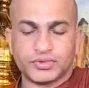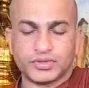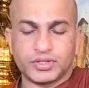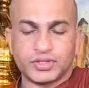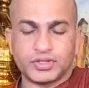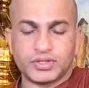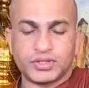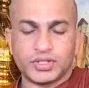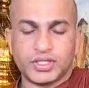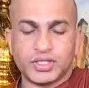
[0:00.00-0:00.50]

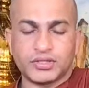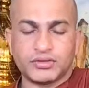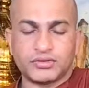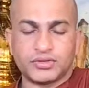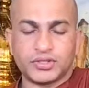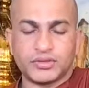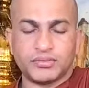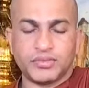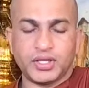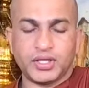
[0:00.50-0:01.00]
Just try to
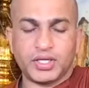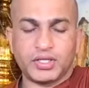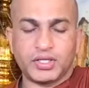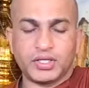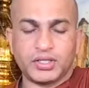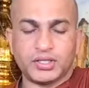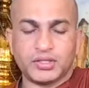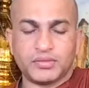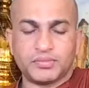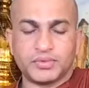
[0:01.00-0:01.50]
remain
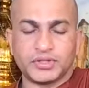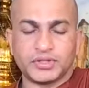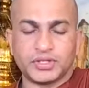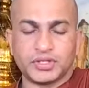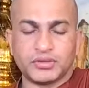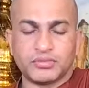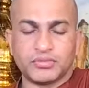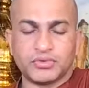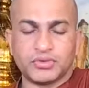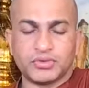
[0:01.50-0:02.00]
in the
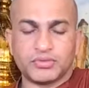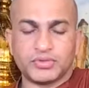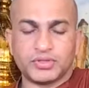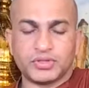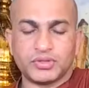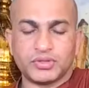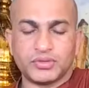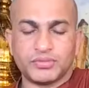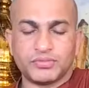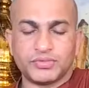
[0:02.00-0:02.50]
present
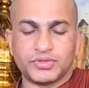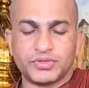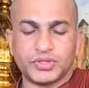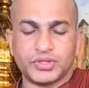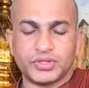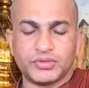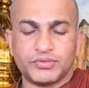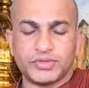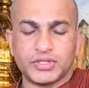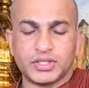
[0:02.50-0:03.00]
moment,
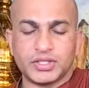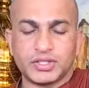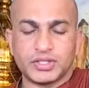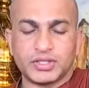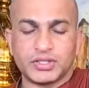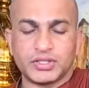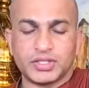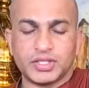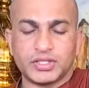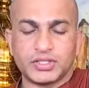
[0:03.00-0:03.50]
observing
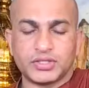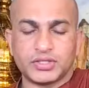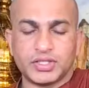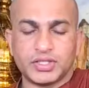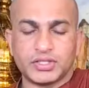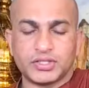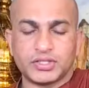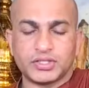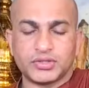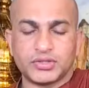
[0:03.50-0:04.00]
the
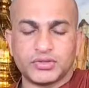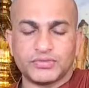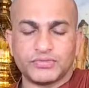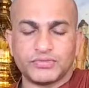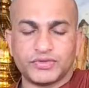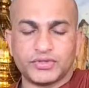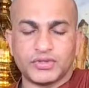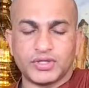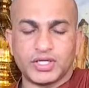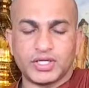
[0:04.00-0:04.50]
sensation of
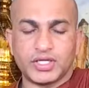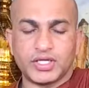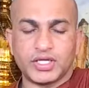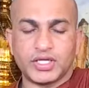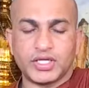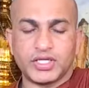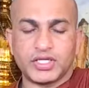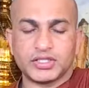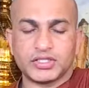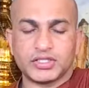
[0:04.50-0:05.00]
your
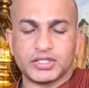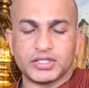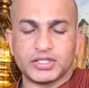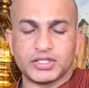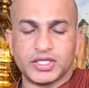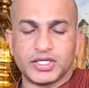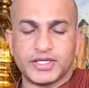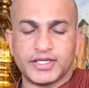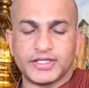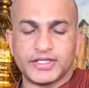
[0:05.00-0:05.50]
inhalation
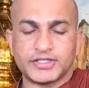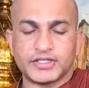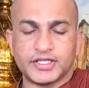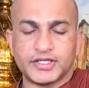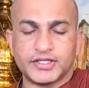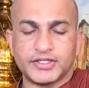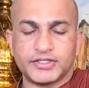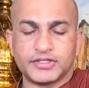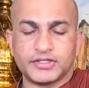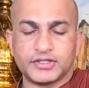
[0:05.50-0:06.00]
and
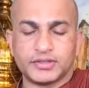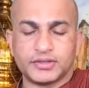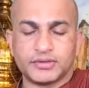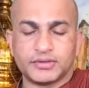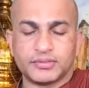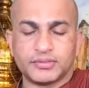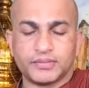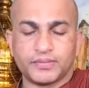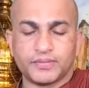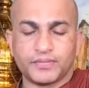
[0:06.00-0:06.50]
exhalation
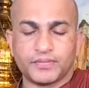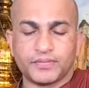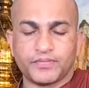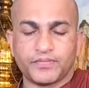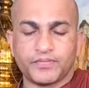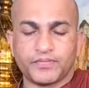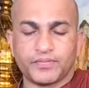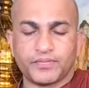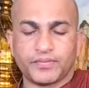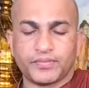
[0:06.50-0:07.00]

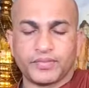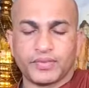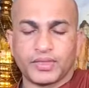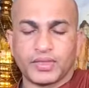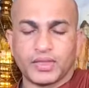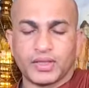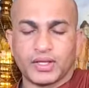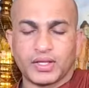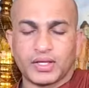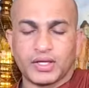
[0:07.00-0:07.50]

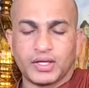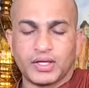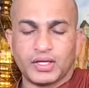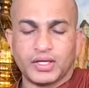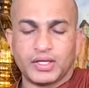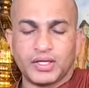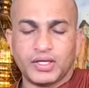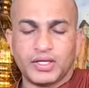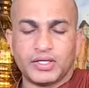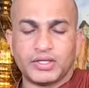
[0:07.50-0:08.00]

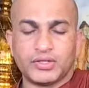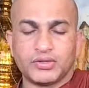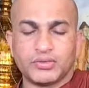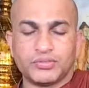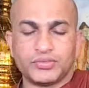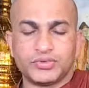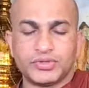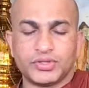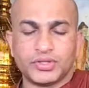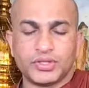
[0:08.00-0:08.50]
and later
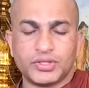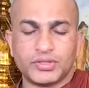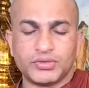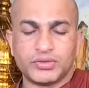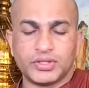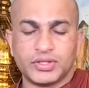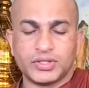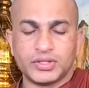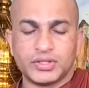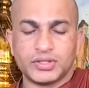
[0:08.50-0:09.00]

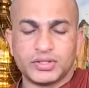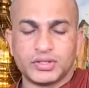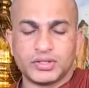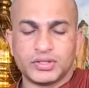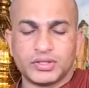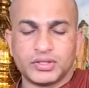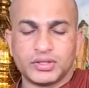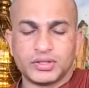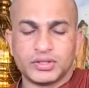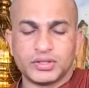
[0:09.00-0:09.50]
observed
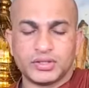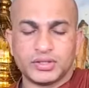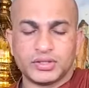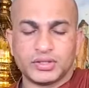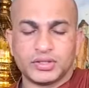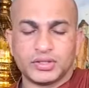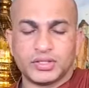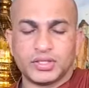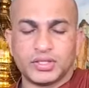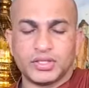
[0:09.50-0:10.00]

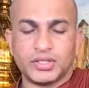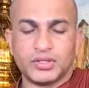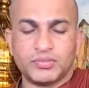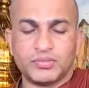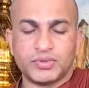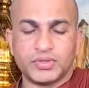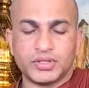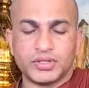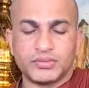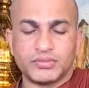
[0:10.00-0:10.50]
the
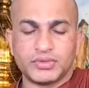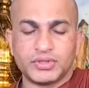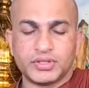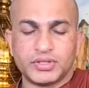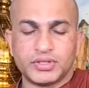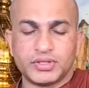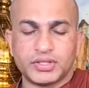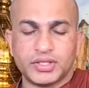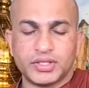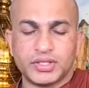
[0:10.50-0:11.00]

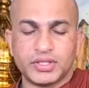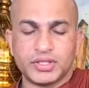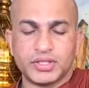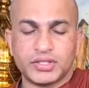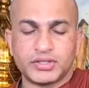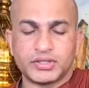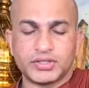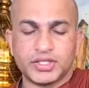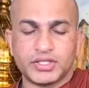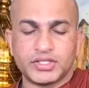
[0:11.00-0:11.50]
impermanent and
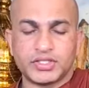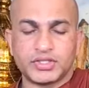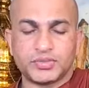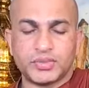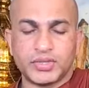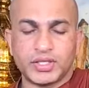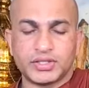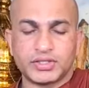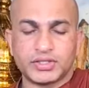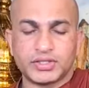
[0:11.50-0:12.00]

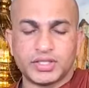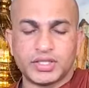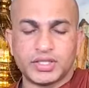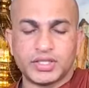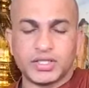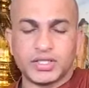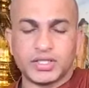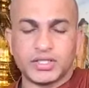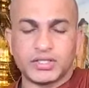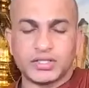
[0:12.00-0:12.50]
unsatisfactory
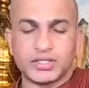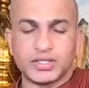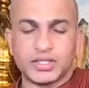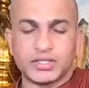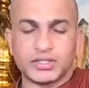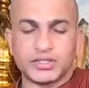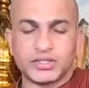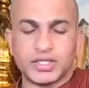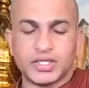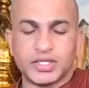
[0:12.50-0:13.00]
nature
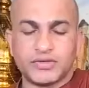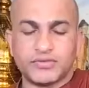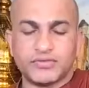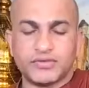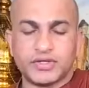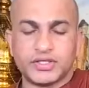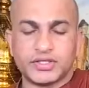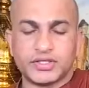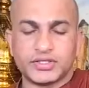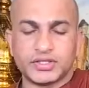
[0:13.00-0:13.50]
and
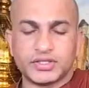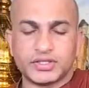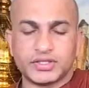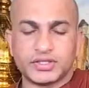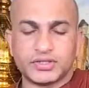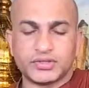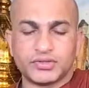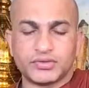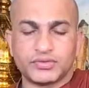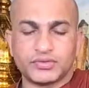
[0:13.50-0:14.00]

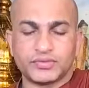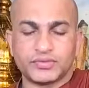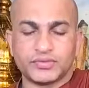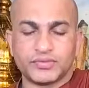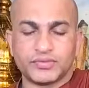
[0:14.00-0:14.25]
selflessness